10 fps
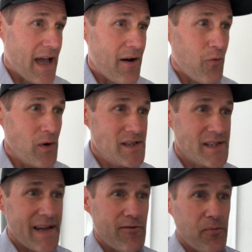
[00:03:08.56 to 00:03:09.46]

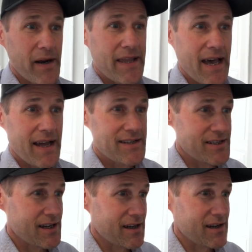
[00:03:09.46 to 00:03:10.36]
once everybody
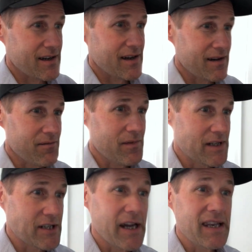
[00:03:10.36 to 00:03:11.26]
got
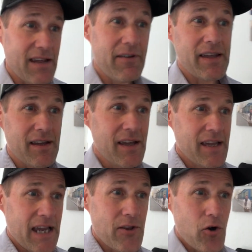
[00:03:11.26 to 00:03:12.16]
done living
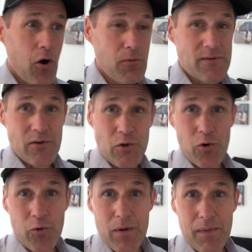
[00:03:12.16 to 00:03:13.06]
in their homes for 2
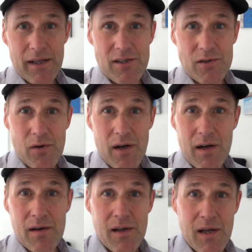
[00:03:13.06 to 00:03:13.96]
or 3 months
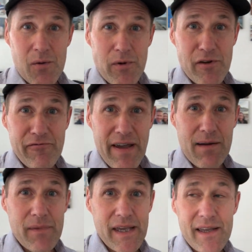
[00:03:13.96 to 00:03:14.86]
with their
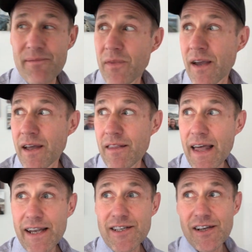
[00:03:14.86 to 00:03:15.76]
family,
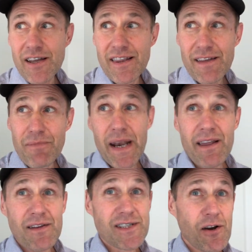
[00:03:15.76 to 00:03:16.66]
that
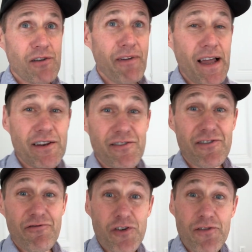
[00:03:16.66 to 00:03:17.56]
many started filing
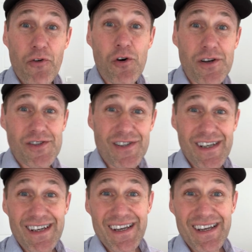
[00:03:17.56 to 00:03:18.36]
for divorce